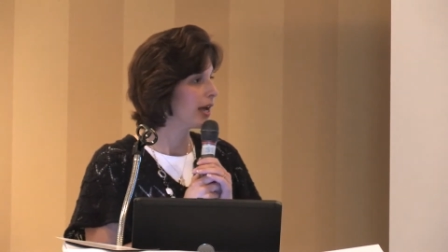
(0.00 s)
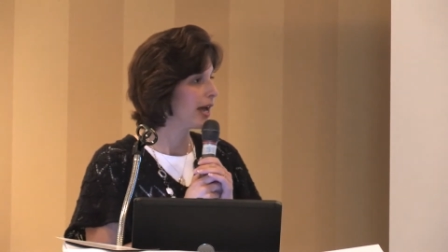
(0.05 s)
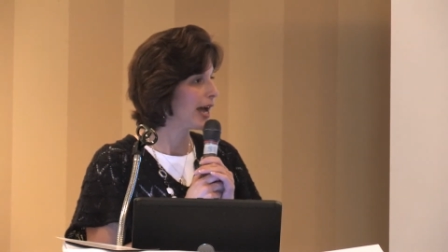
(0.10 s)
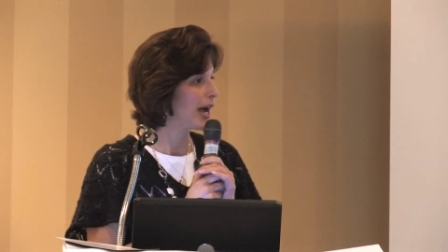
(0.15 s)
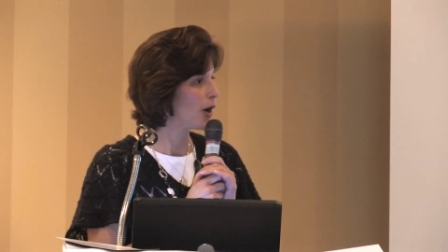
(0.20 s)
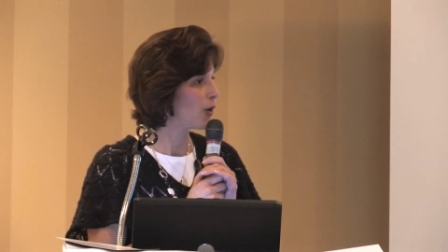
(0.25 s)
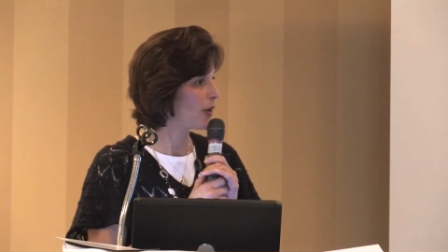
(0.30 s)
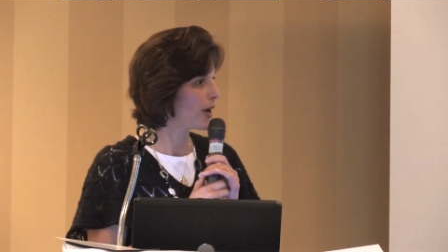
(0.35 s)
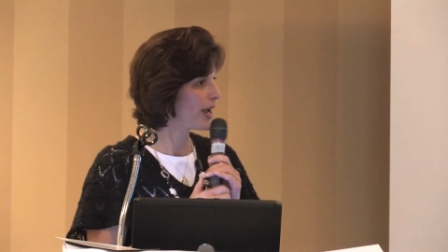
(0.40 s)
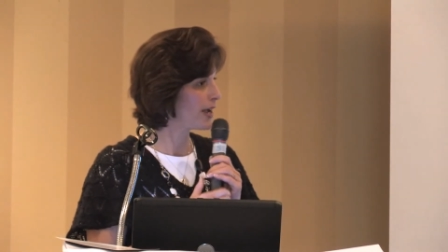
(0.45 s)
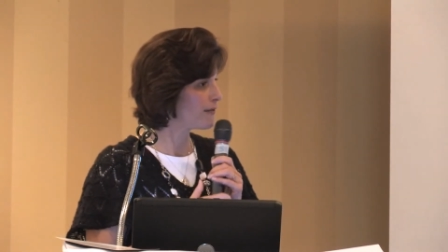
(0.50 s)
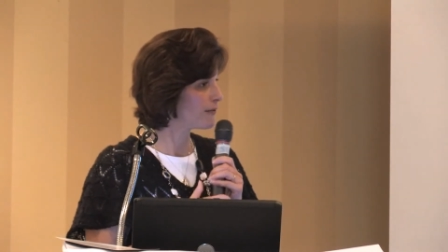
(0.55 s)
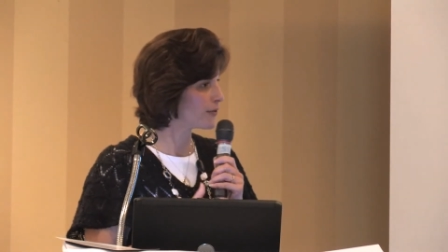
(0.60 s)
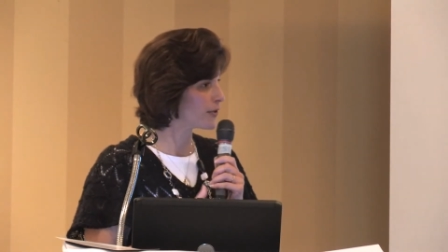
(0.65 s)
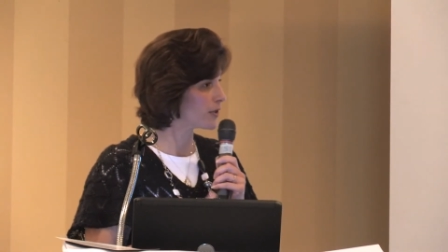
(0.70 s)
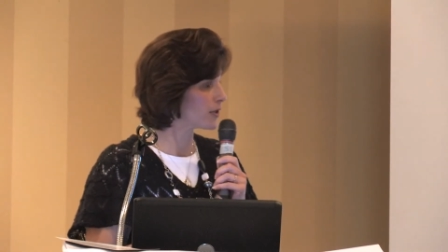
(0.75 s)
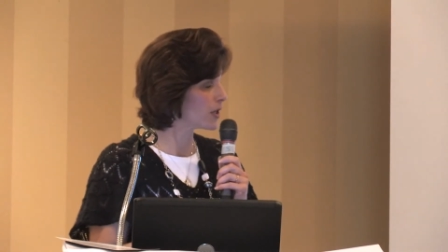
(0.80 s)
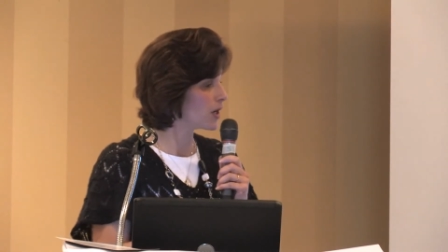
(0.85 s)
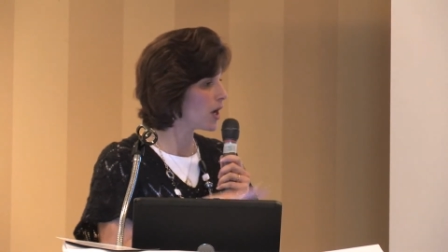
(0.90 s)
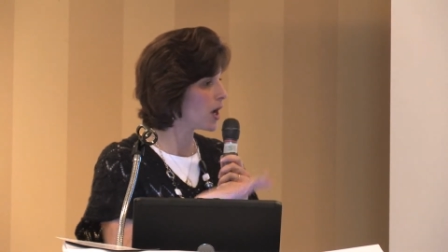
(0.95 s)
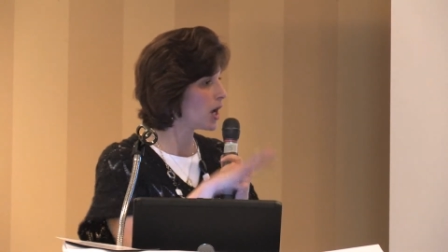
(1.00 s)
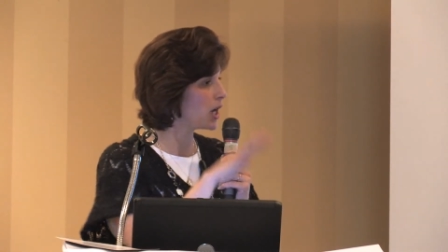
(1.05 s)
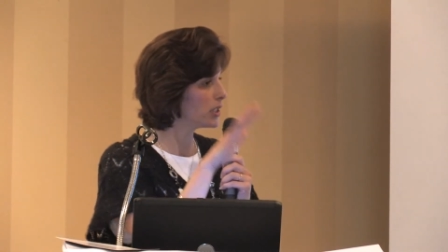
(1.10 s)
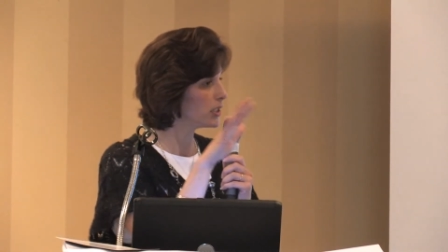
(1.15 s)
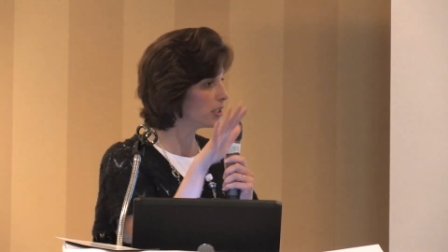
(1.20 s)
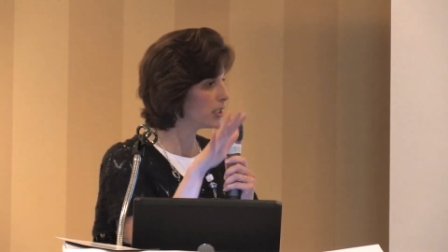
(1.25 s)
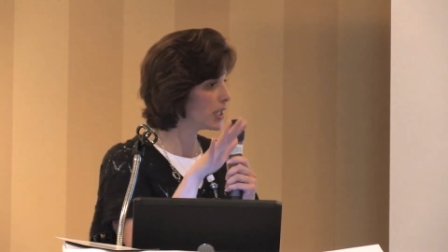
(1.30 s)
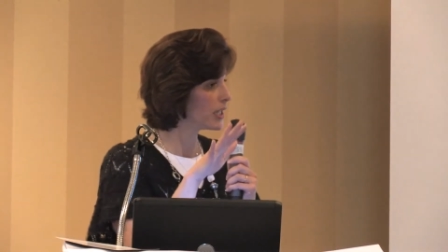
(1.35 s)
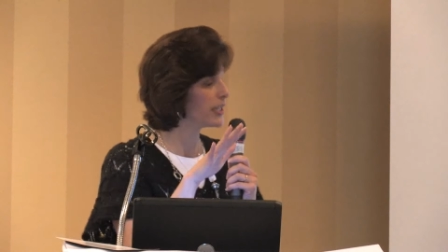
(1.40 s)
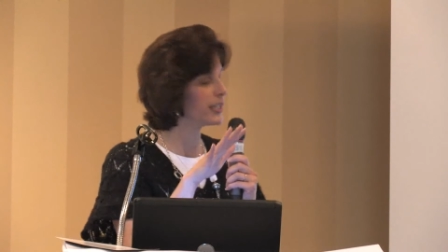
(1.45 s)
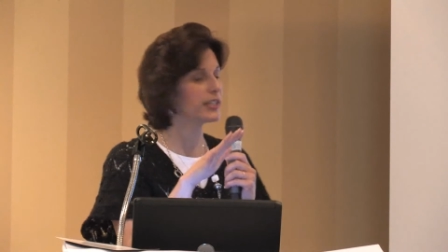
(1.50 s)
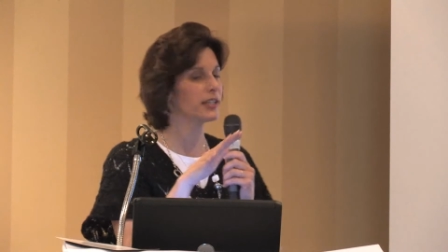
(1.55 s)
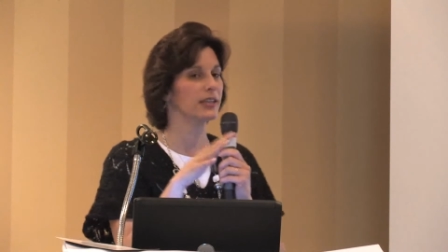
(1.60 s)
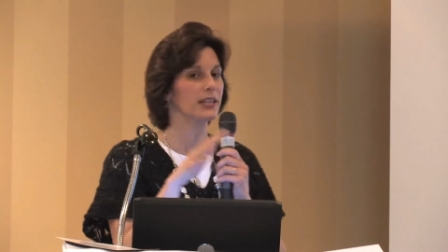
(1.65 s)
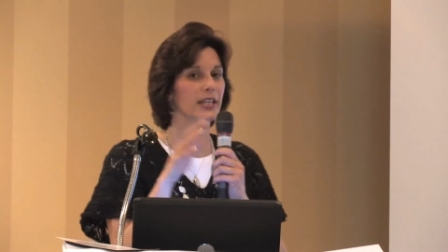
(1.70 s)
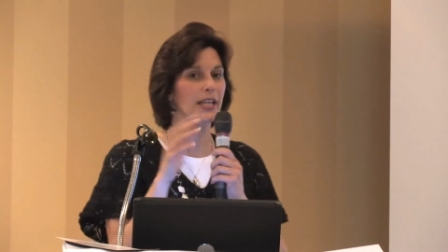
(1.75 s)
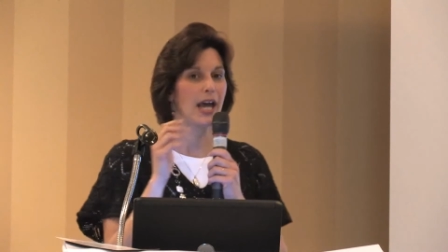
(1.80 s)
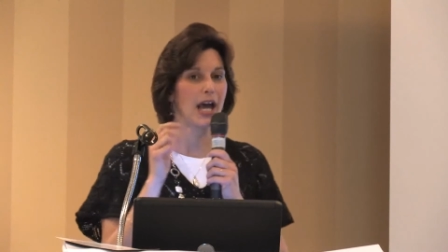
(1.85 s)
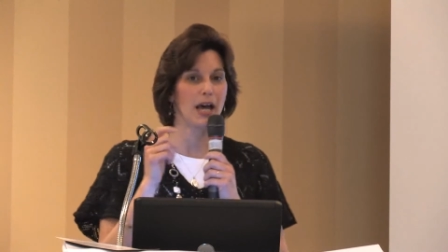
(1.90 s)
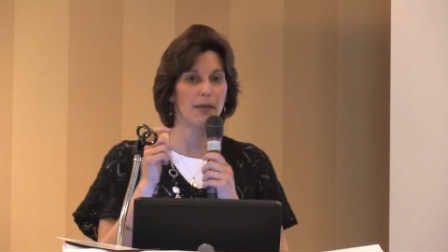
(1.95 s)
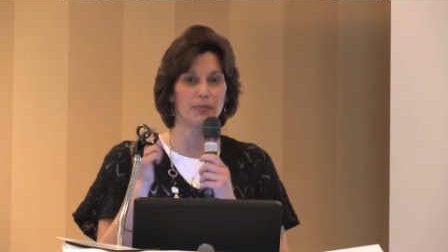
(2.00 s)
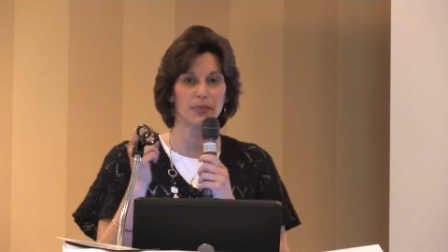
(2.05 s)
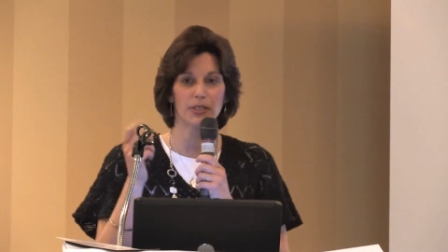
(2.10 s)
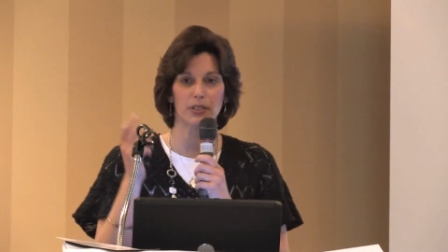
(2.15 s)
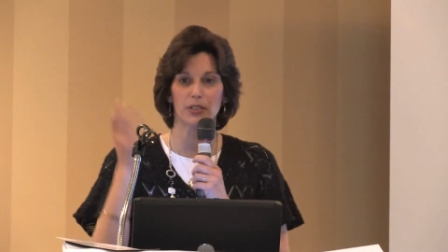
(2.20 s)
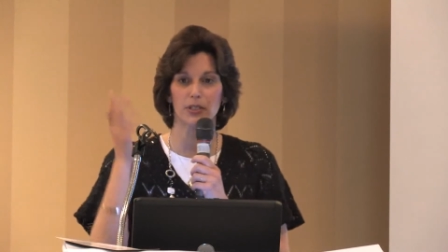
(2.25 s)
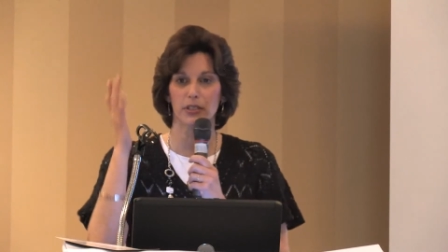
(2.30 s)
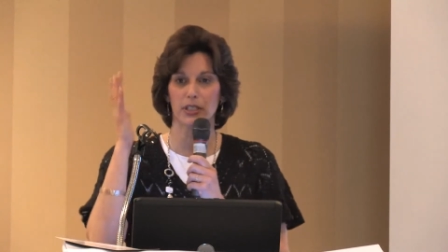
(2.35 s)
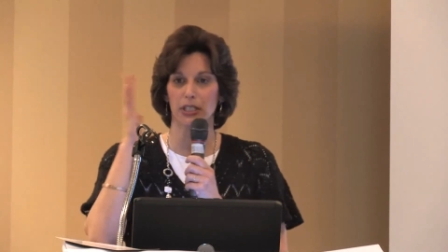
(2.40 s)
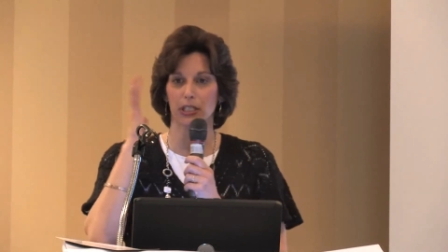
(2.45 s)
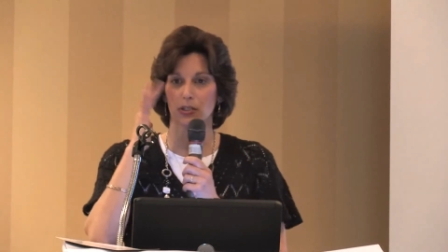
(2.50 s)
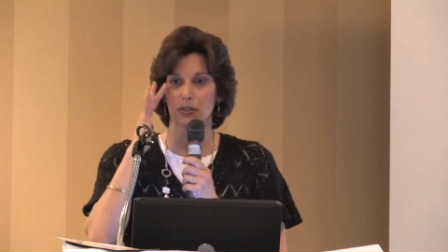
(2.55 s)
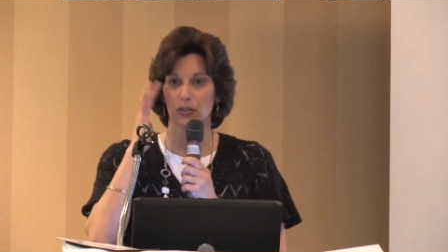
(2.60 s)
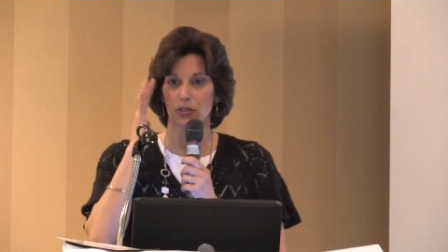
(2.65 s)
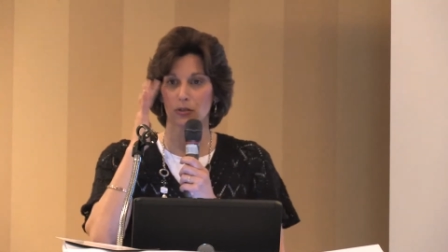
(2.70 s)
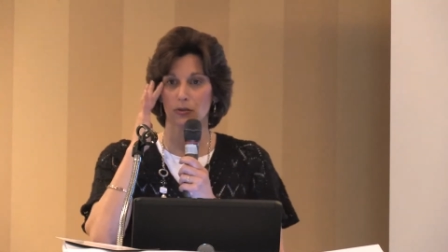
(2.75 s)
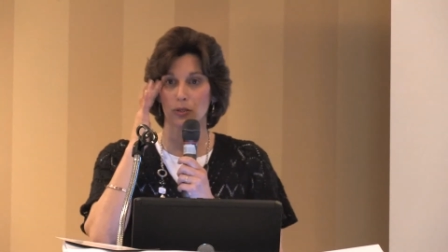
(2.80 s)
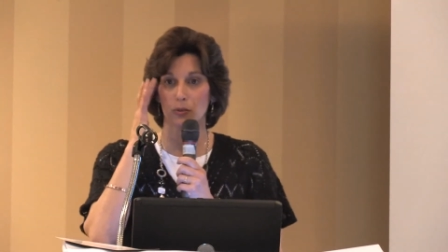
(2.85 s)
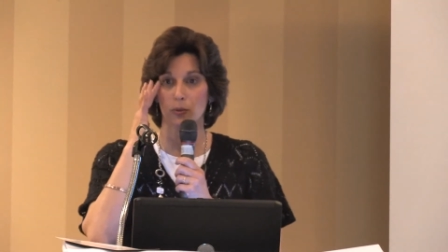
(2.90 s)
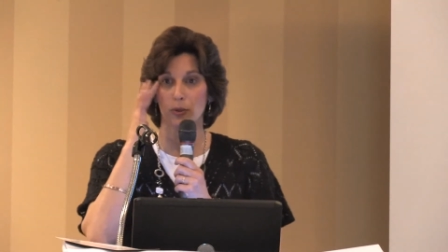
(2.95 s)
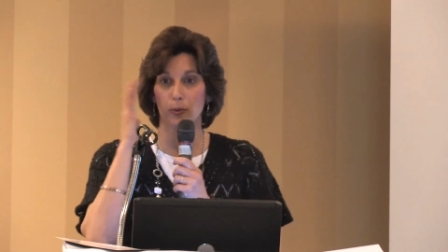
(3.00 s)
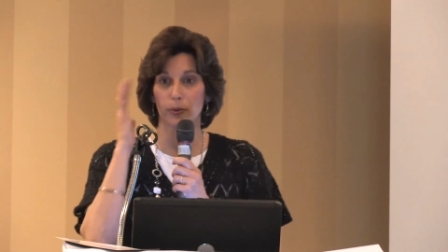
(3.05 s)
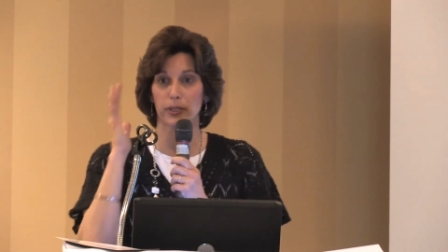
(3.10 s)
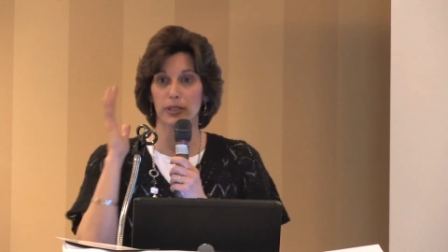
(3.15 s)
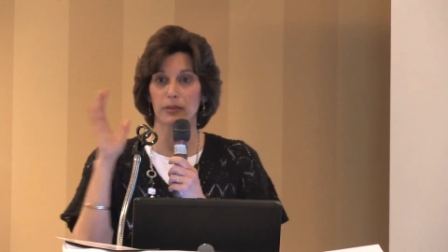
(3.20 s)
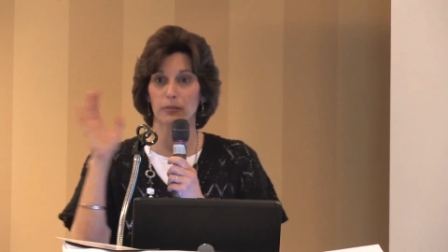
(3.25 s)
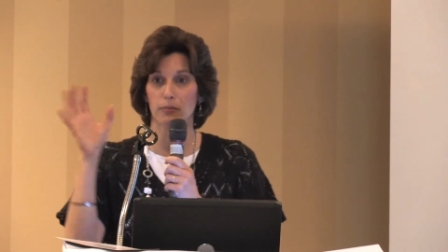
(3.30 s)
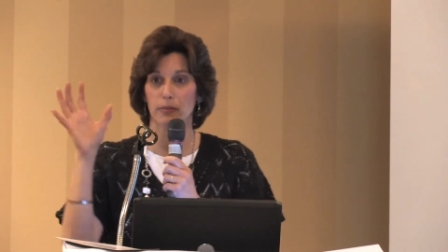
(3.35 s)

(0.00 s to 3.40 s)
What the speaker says: However, unlike the optical industry where we